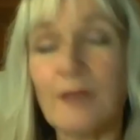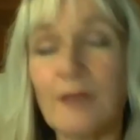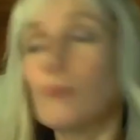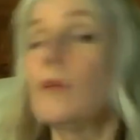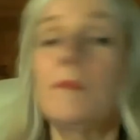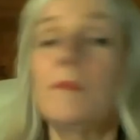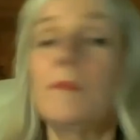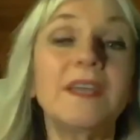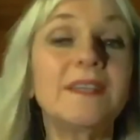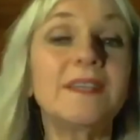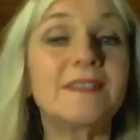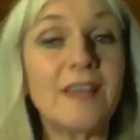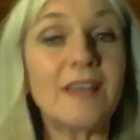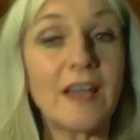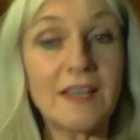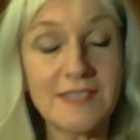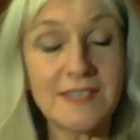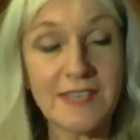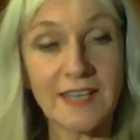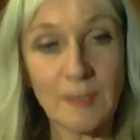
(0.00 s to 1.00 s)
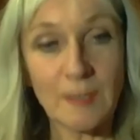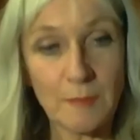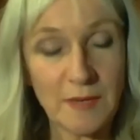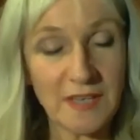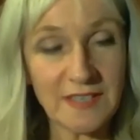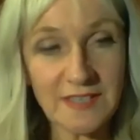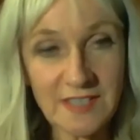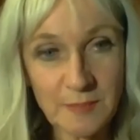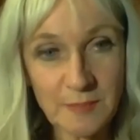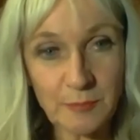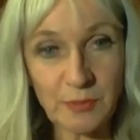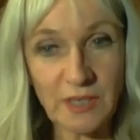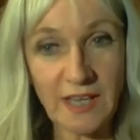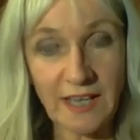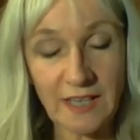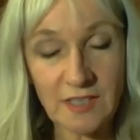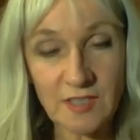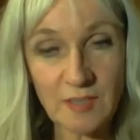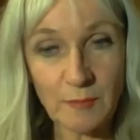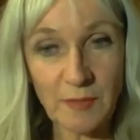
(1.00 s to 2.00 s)
it'll be in the
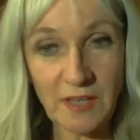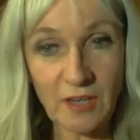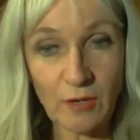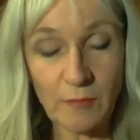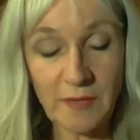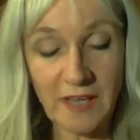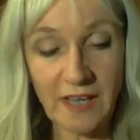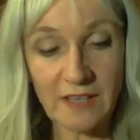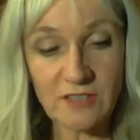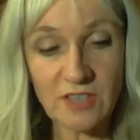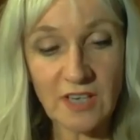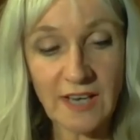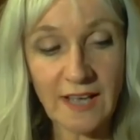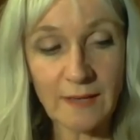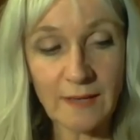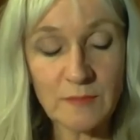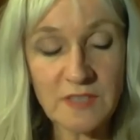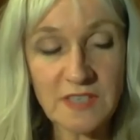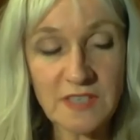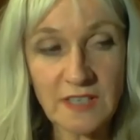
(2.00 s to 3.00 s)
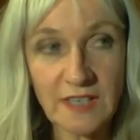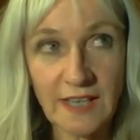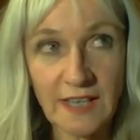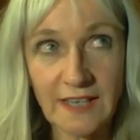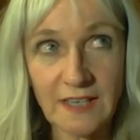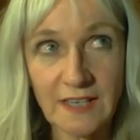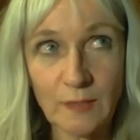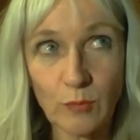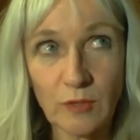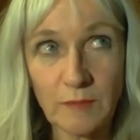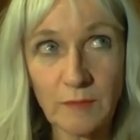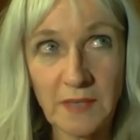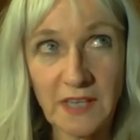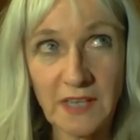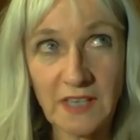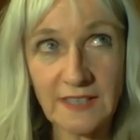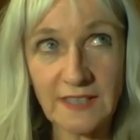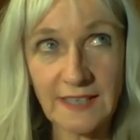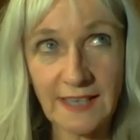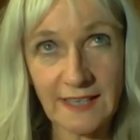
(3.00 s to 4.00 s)
spring. It'll be coming out on Amazon and it will
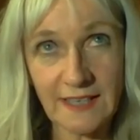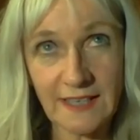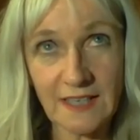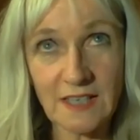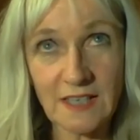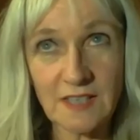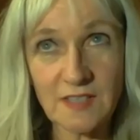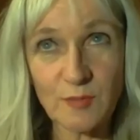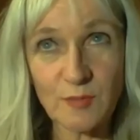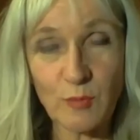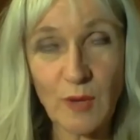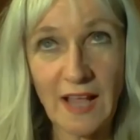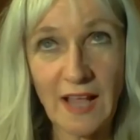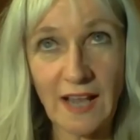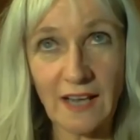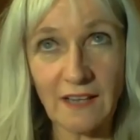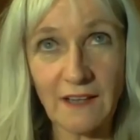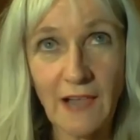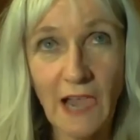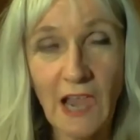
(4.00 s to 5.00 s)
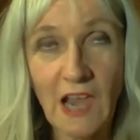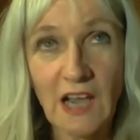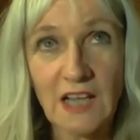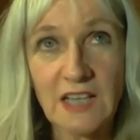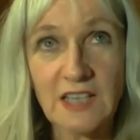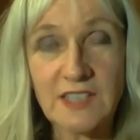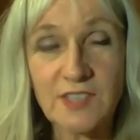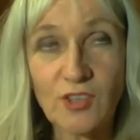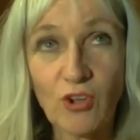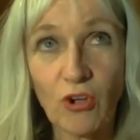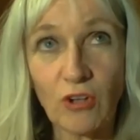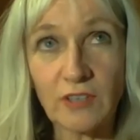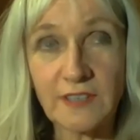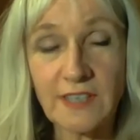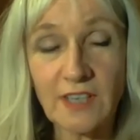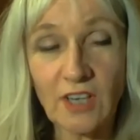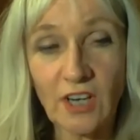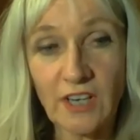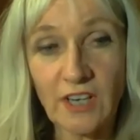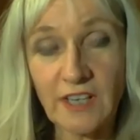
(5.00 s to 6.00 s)
be in Kindle as well. It's
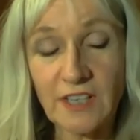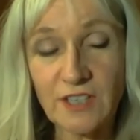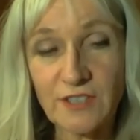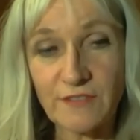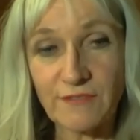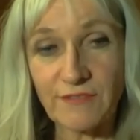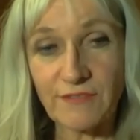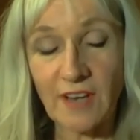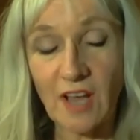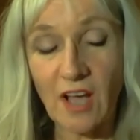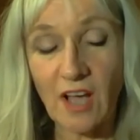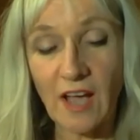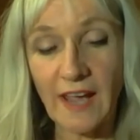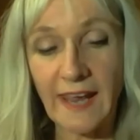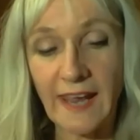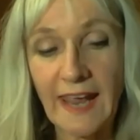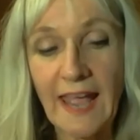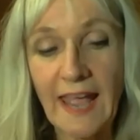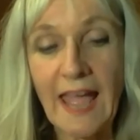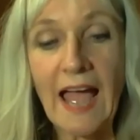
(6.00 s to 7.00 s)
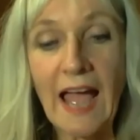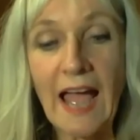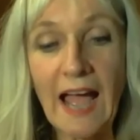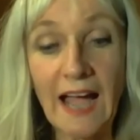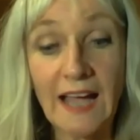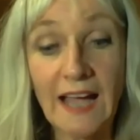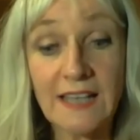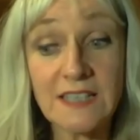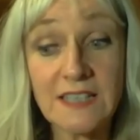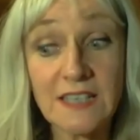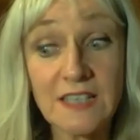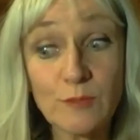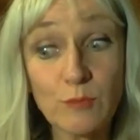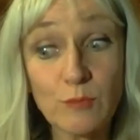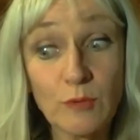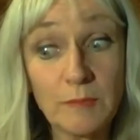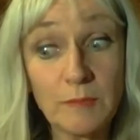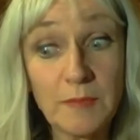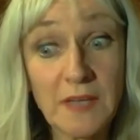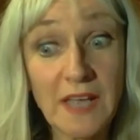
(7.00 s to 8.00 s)
called Learning to Fly and it
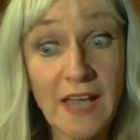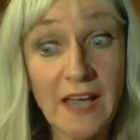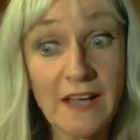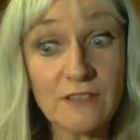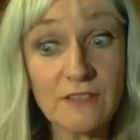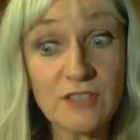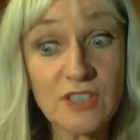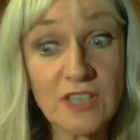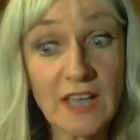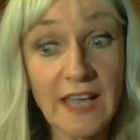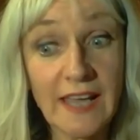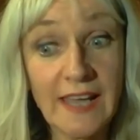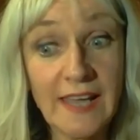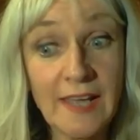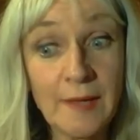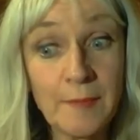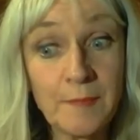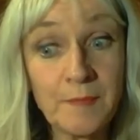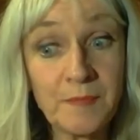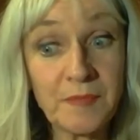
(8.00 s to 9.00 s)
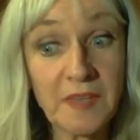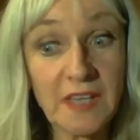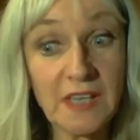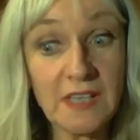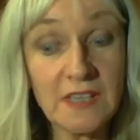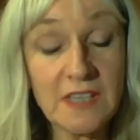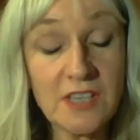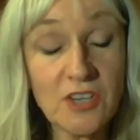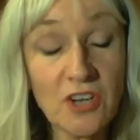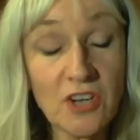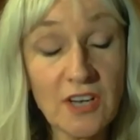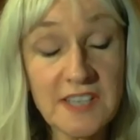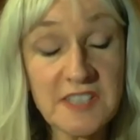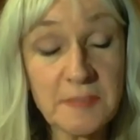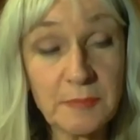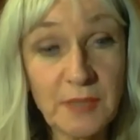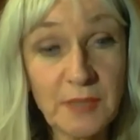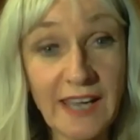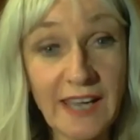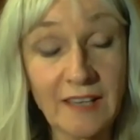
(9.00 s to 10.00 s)
will be out in the early
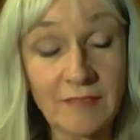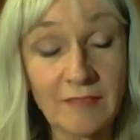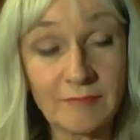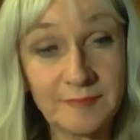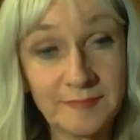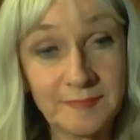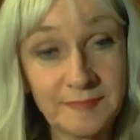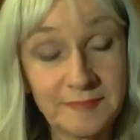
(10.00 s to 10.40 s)
spring.